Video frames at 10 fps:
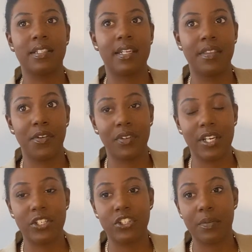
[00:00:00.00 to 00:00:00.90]
and in the
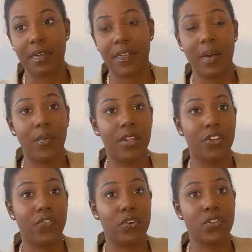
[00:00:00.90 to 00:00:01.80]
relationship that they were in, the
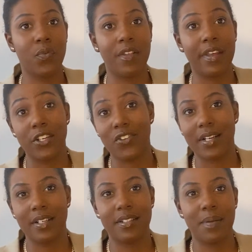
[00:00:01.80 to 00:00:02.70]
first one, they
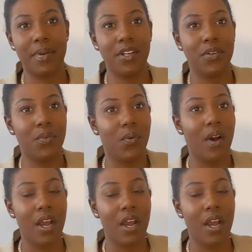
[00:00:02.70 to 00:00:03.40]
attracted somebody who,